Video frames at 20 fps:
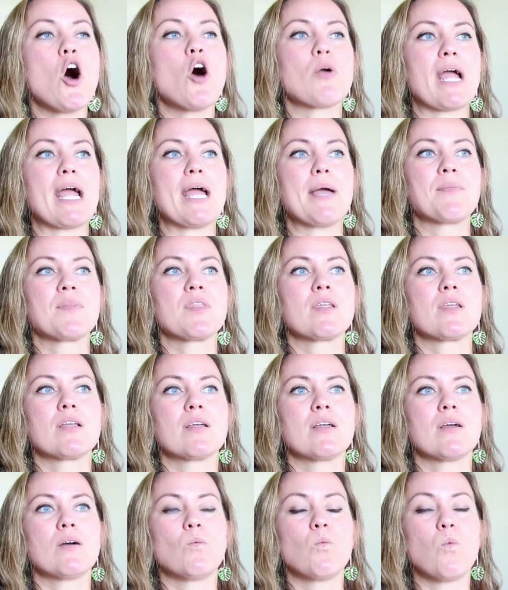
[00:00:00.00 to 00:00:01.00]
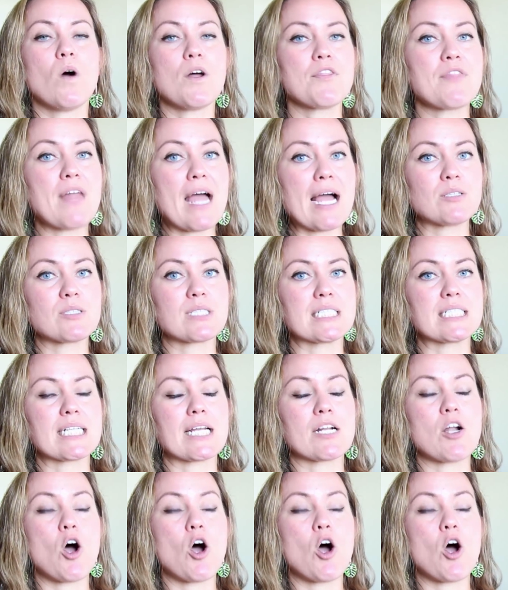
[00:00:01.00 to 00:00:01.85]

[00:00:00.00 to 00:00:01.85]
Okay, 1,000 can